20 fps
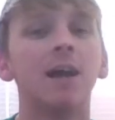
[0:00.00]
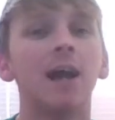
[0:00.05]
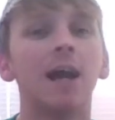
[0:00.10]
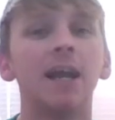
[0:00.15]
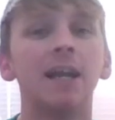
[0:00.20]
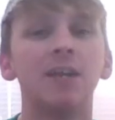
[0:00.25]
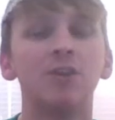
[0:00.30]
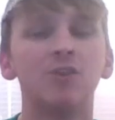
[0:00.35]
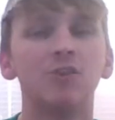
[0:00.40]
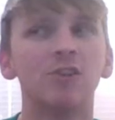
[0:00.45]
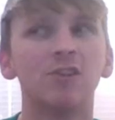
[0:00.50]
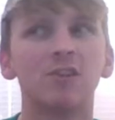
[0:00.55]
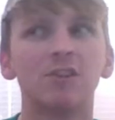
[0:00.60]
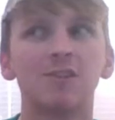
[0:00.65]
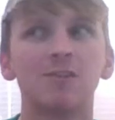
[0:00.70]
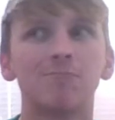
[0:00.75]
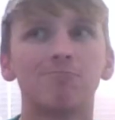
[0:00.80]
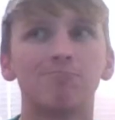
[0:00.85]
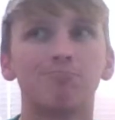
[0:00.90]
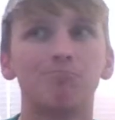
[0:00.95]
and it
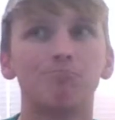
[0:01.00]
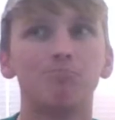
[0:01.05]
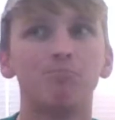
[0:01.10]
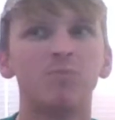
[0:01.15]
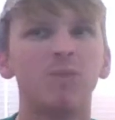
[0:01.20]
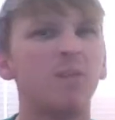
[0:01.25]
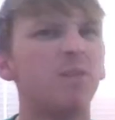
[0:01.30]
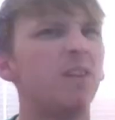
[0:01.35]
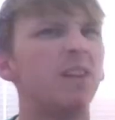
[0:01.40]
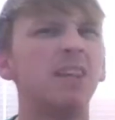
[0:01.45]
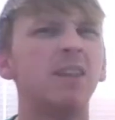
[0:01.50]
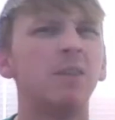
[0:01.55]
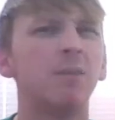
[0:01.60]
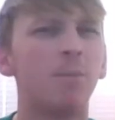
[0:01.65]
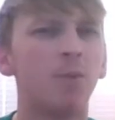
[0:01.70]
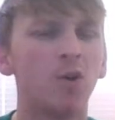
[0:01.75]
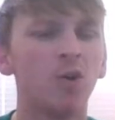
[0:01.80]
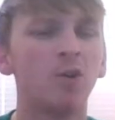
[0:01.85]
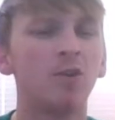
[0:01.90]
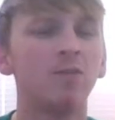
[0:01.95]
just defeated the
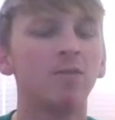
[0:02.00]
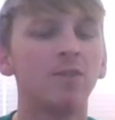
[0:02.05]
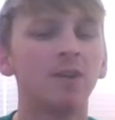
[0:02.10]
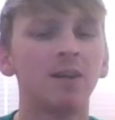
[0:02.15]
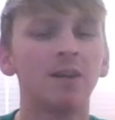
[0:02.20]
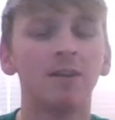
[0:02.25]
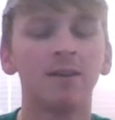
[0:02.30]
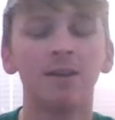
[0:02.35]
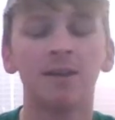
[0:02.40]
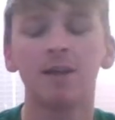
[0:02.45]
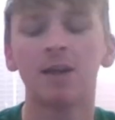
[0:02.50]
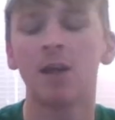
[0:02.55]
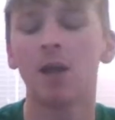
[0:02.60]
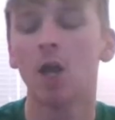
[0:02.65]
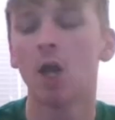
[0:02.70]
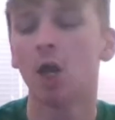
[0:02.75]
point, really.